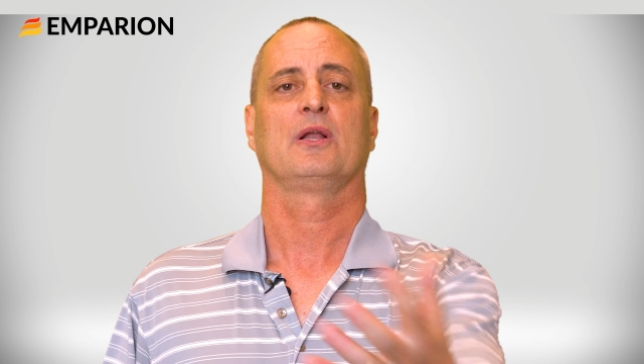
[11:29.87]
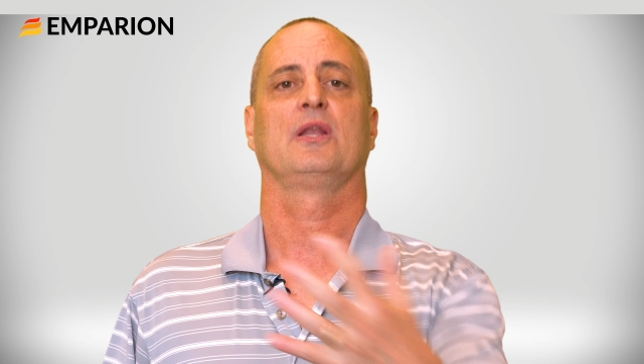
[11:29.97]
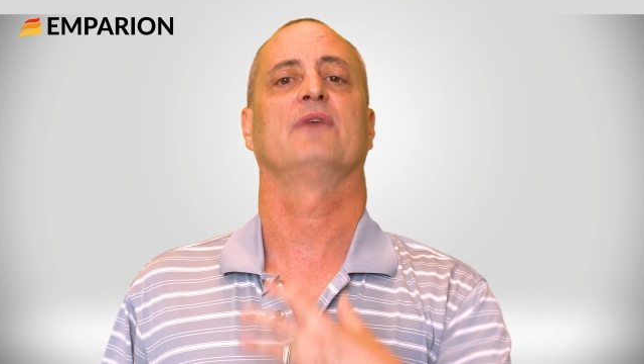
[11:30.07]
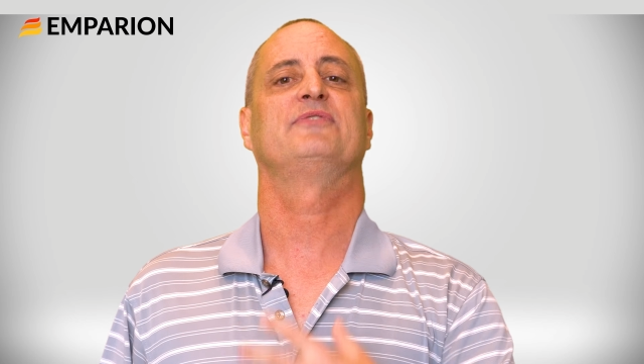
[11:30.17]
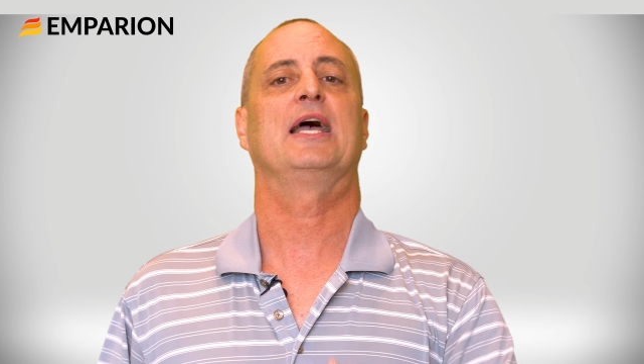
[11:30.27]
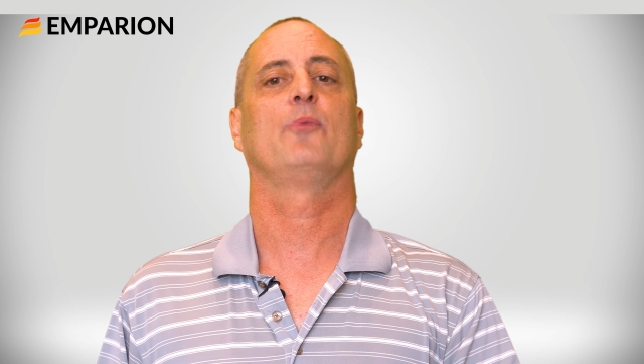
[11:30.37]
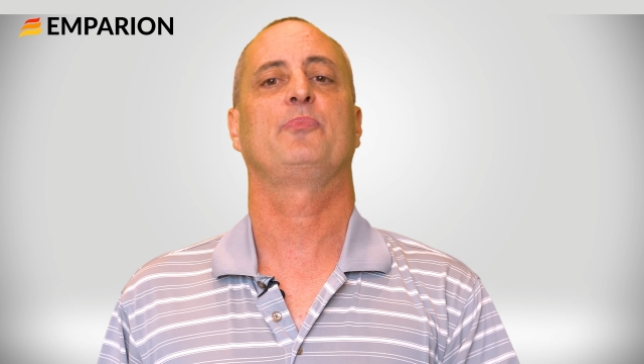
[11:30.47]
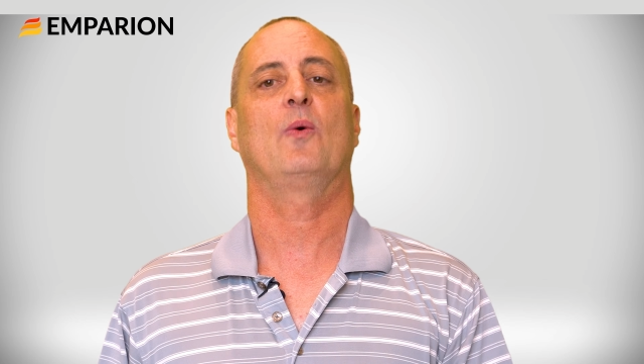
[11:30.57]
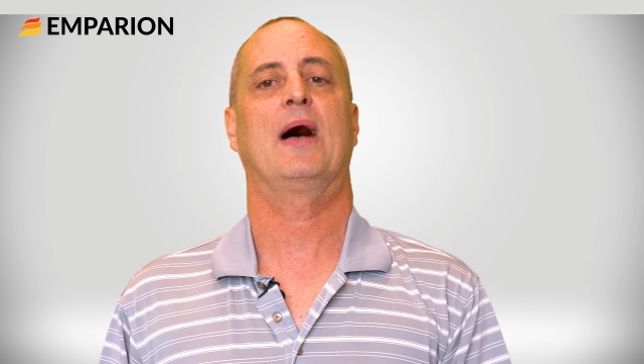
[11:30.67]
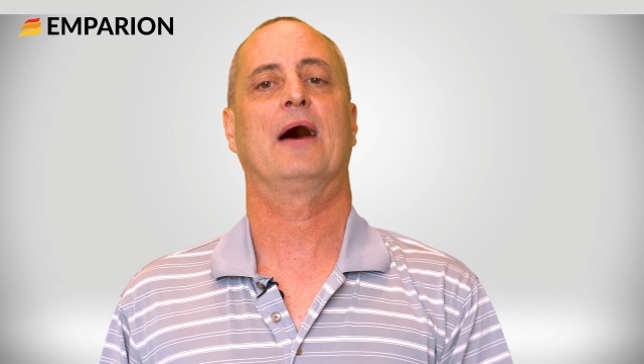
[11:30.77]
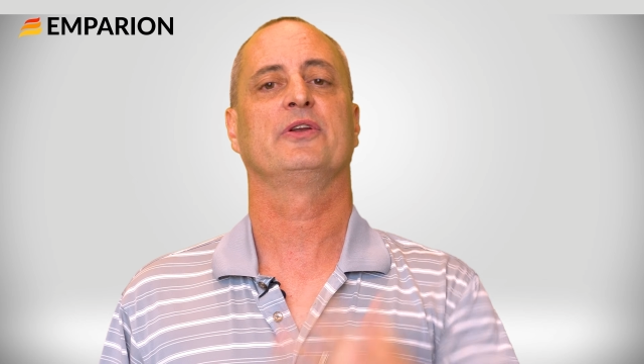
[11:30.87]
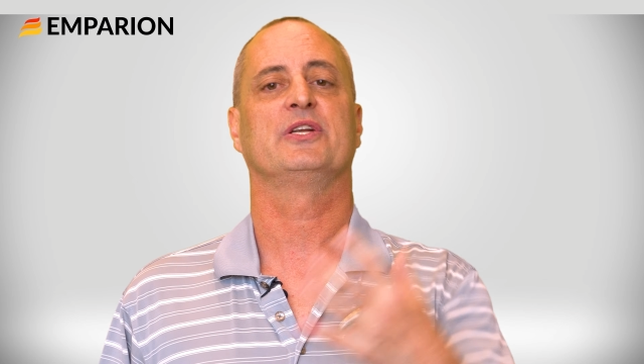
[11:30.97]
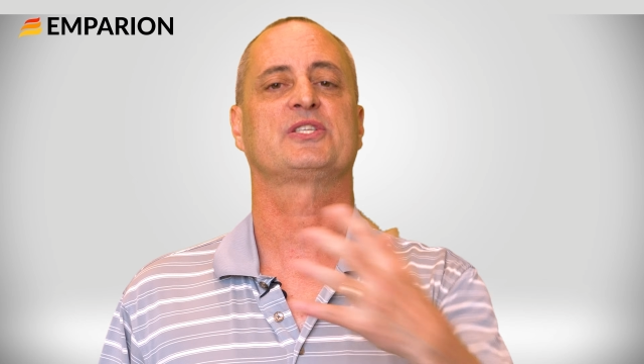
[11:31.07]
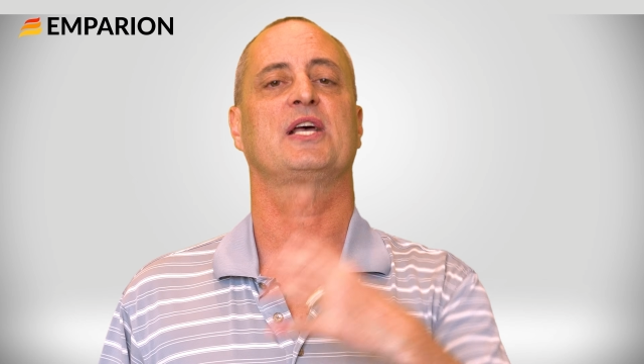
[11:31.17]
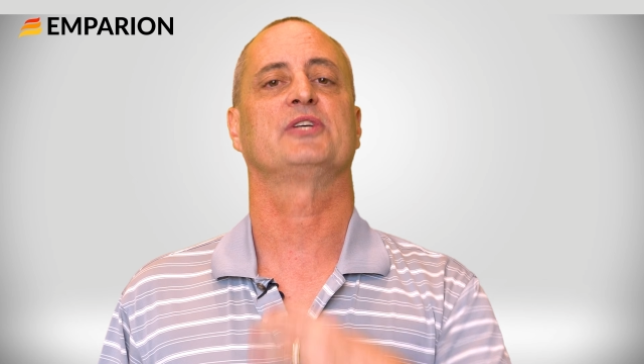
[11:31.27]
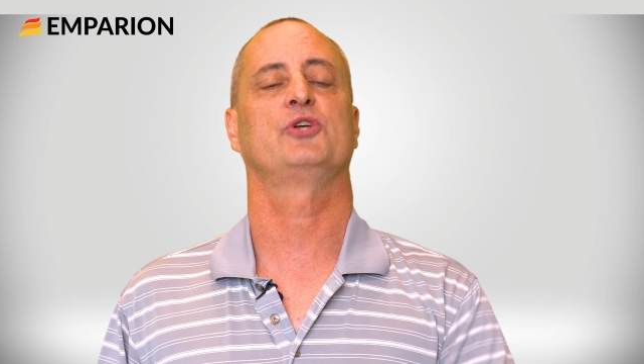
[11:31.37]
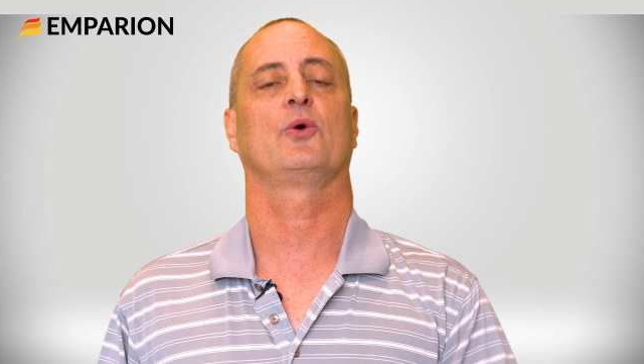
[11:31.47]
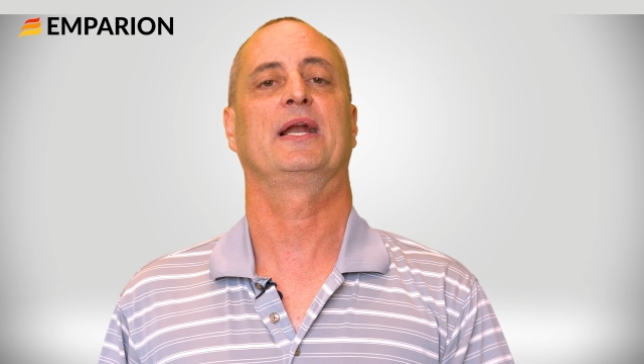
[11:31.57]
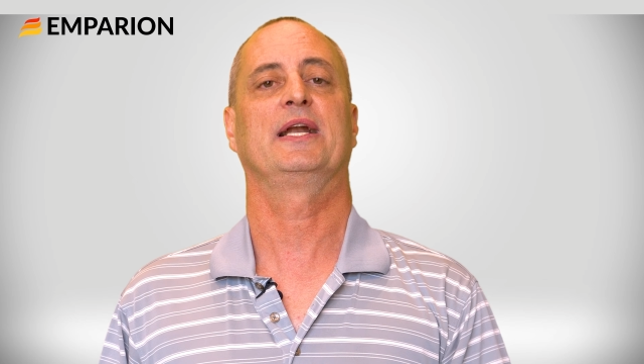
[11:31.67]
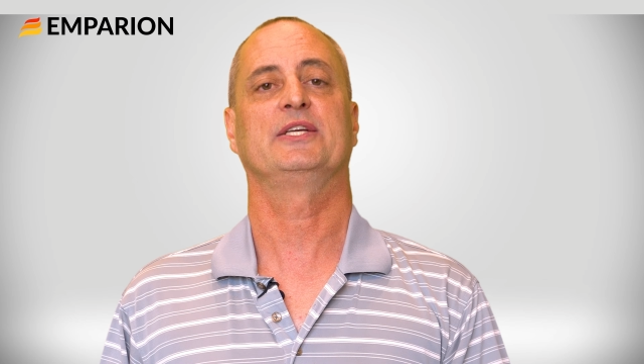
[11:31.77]
Love to help you out and discuss
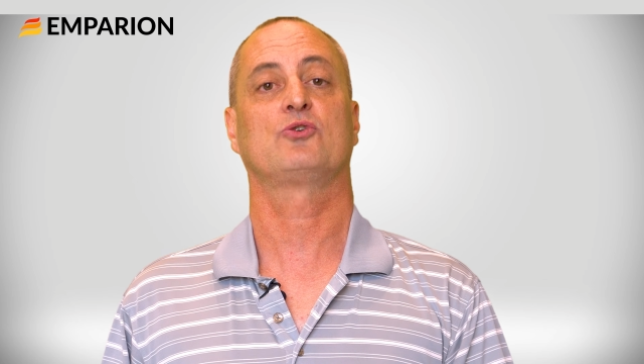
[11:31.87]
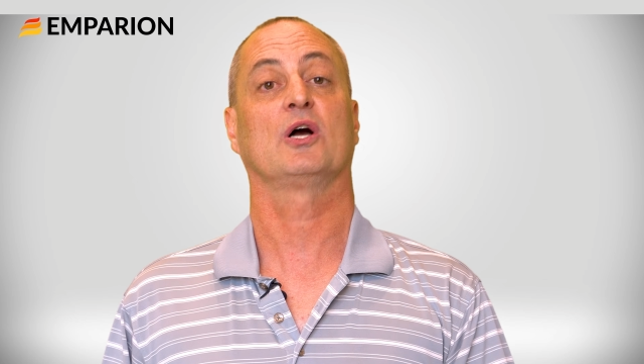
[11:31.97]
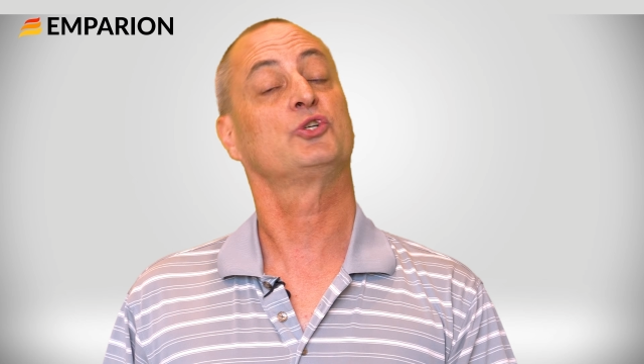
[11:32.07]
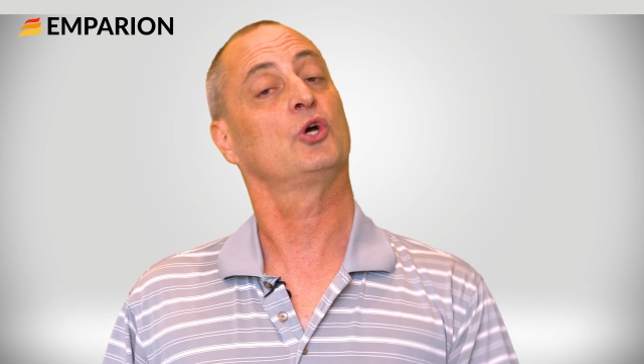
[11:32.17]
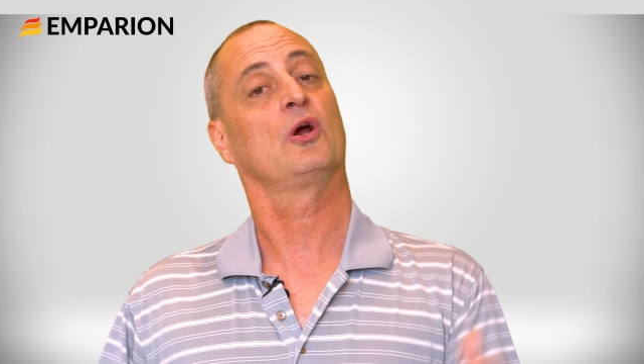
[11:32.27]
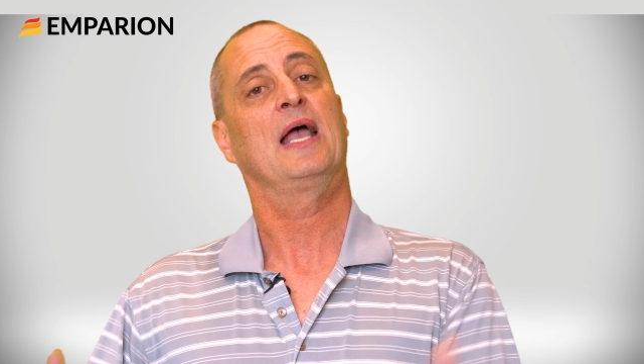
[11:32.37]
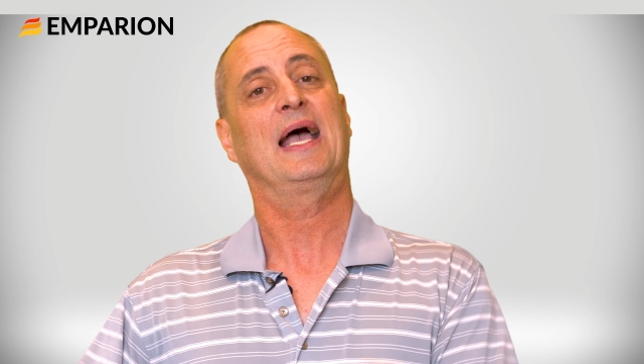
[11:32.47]
your entity structure